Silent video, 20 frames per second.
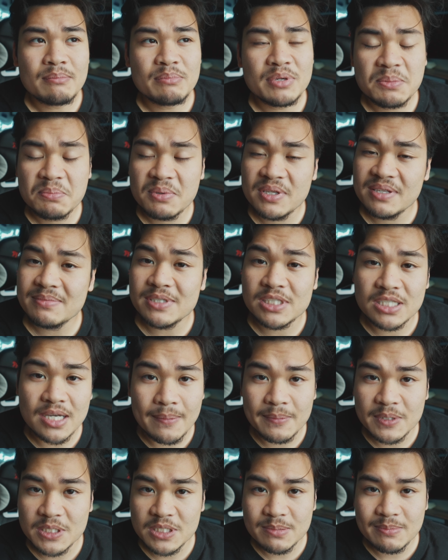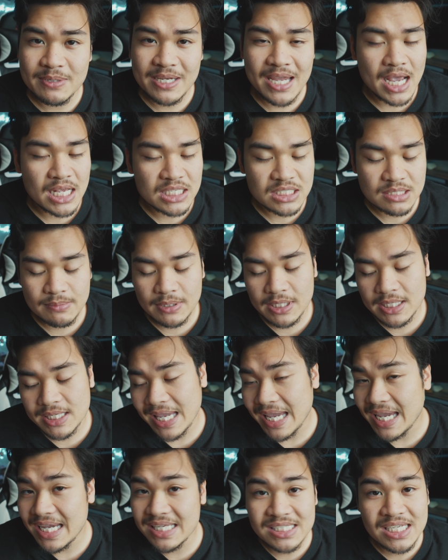people have been coming to me asking me like,
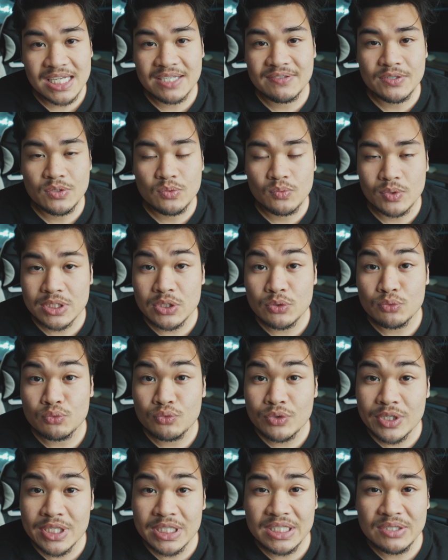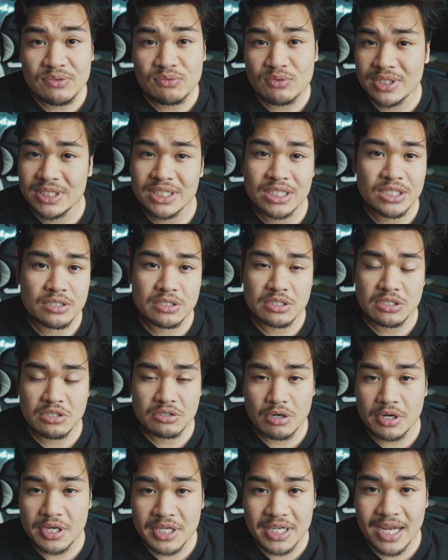hey David, what's a really good
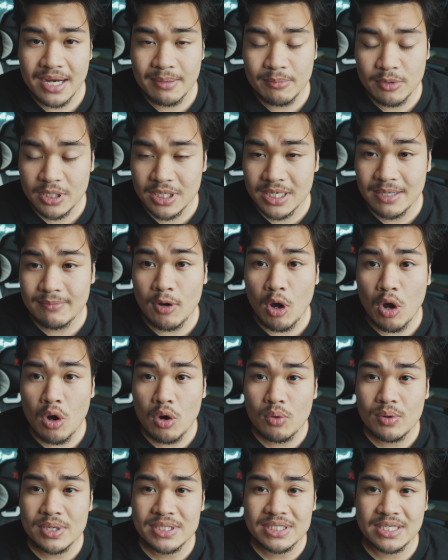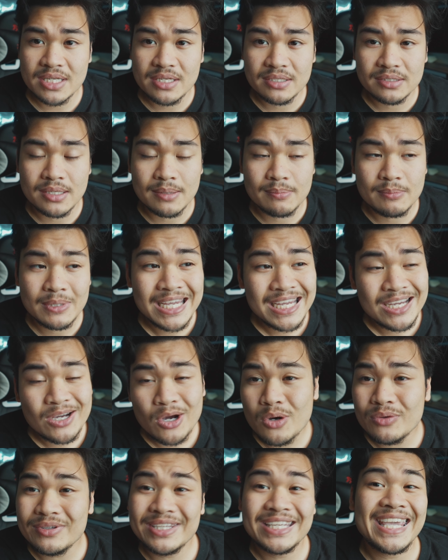starting camera? And I'm always telling them,
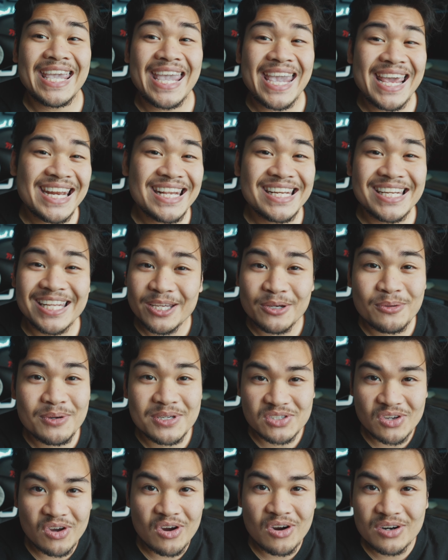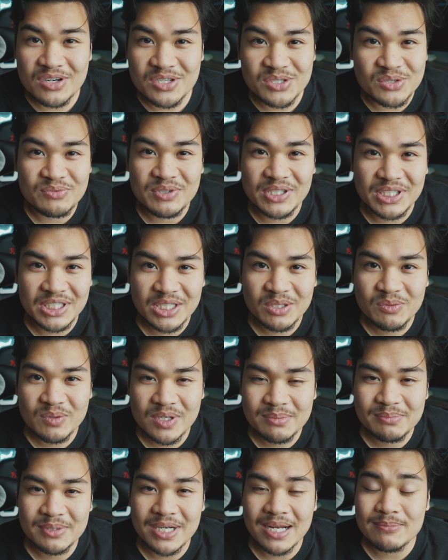oh, the Canon EOS R is a really good
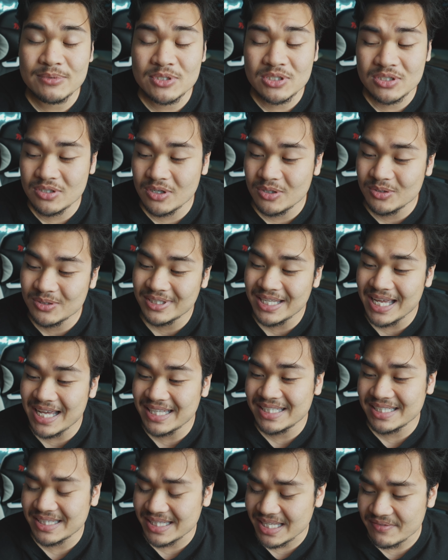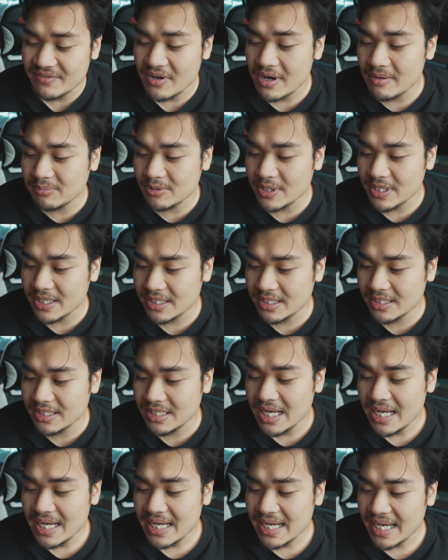one, but I'm so glad that they've upgraded
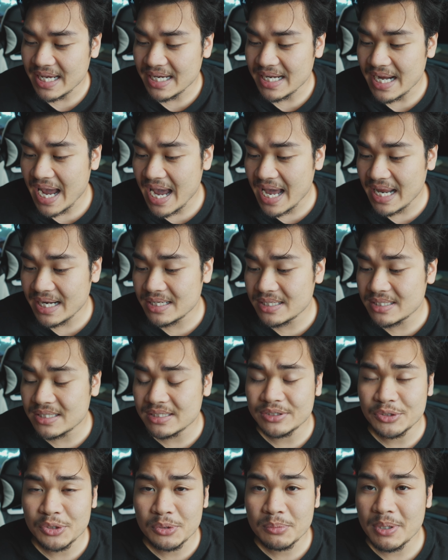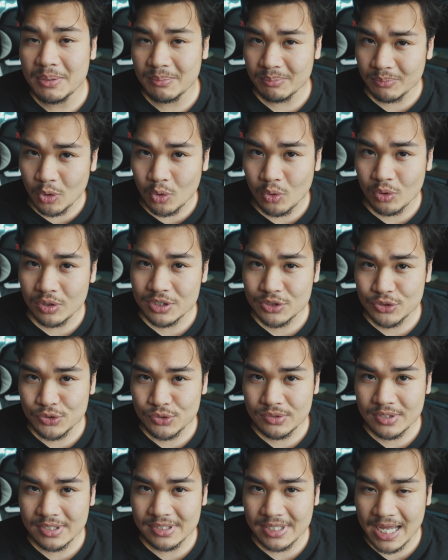and added a little bit more
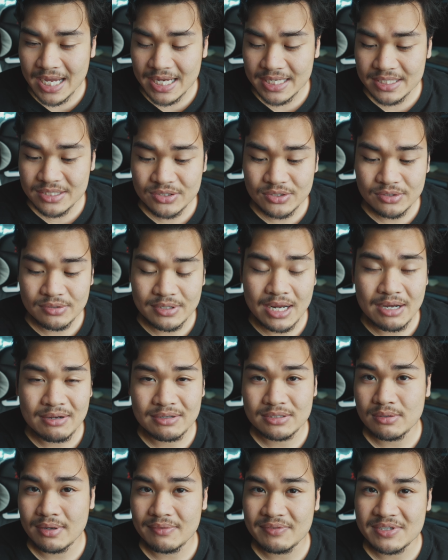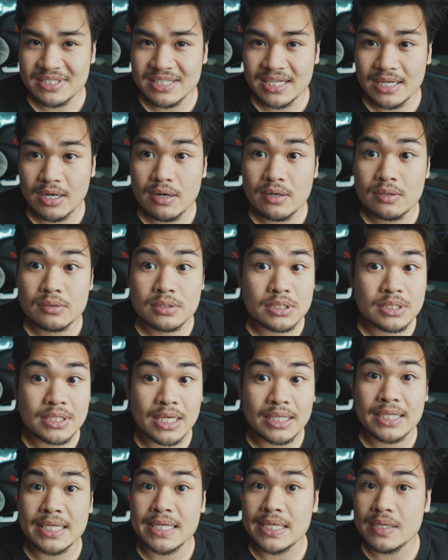to the line. So now I don't have to say, oh, just
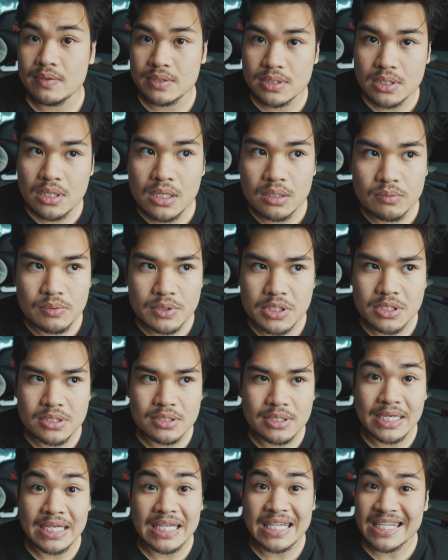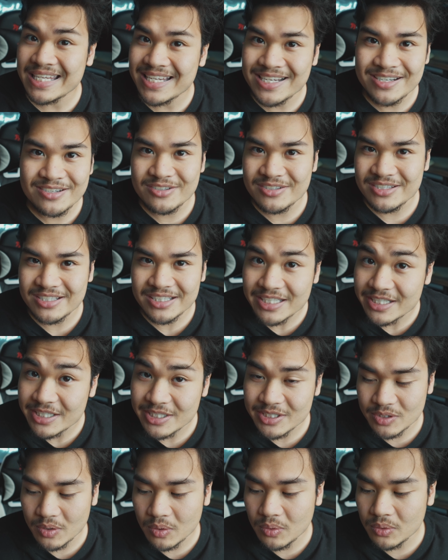get the EOS R, which is like years and
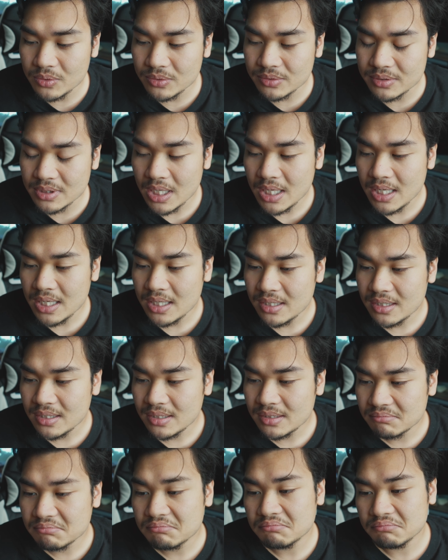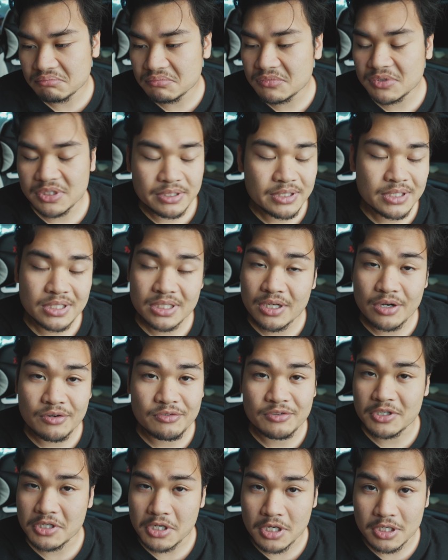years old. You can go
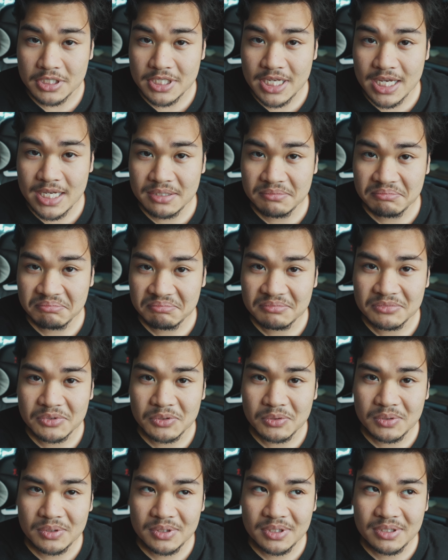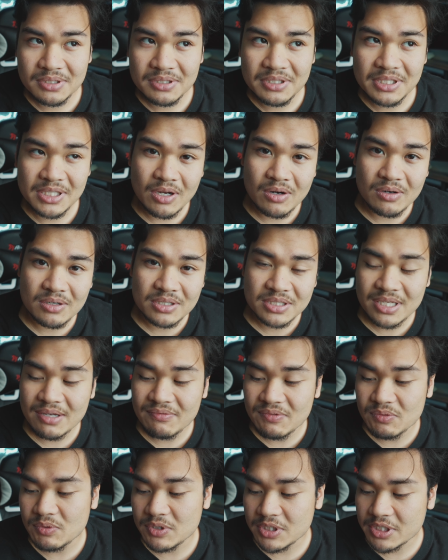for the R10 or the
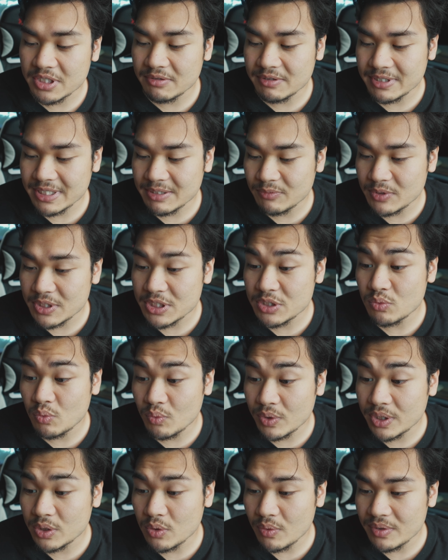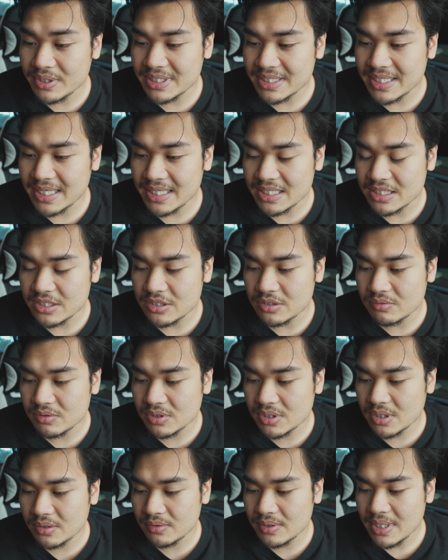R7, which we're going to get into.
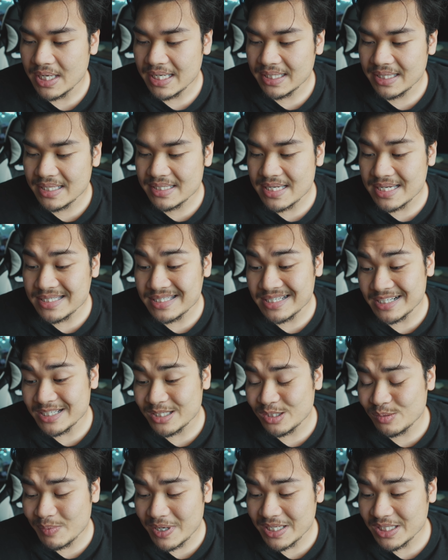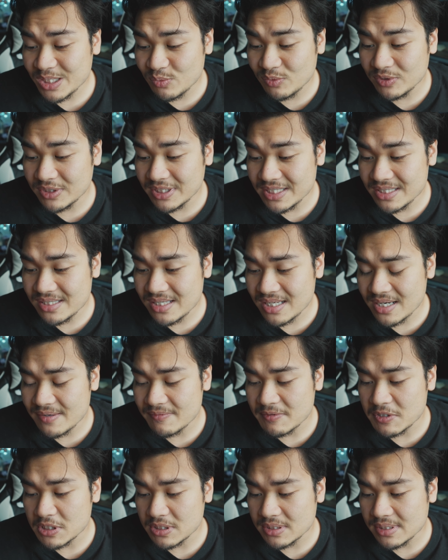So this has an expected release date
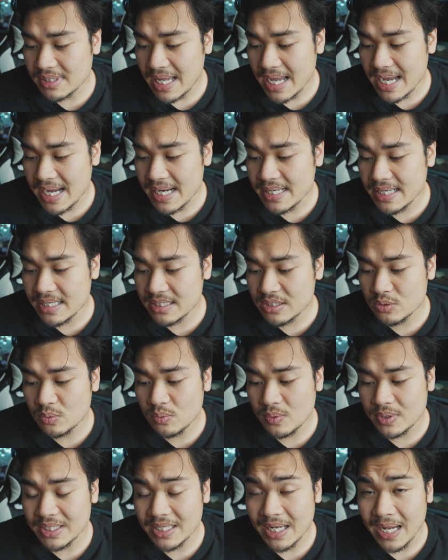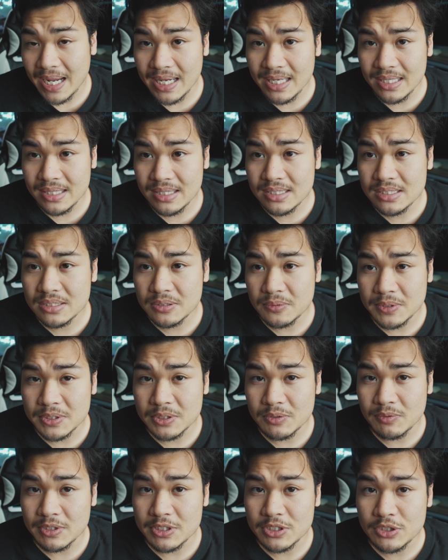of July 28th,
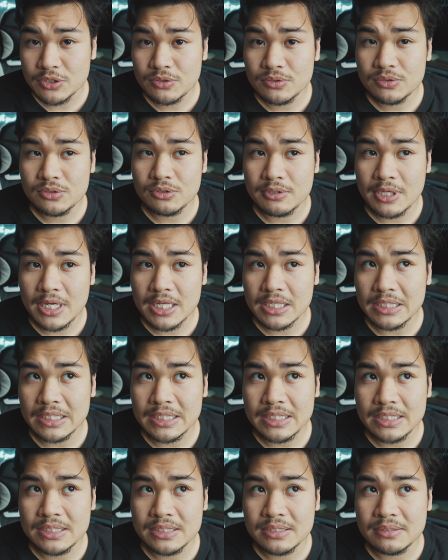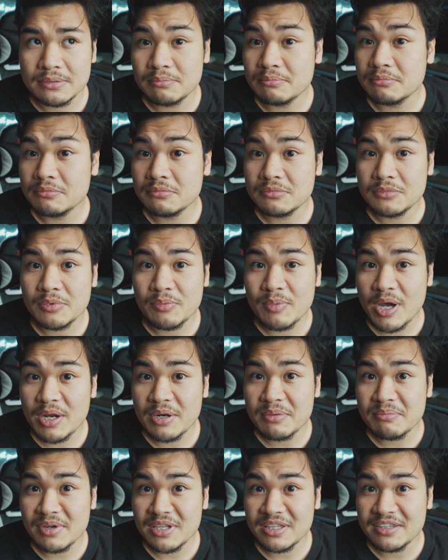2022. So that is about
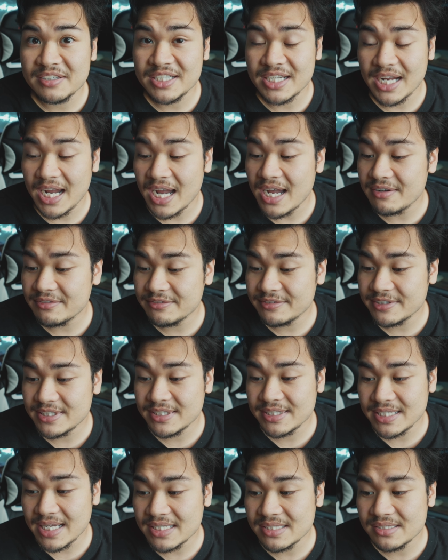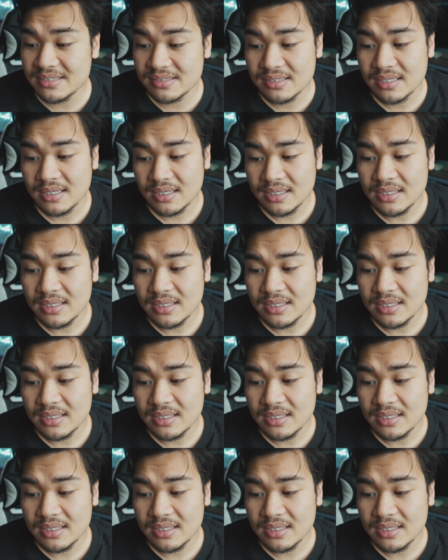a month and a half, and that's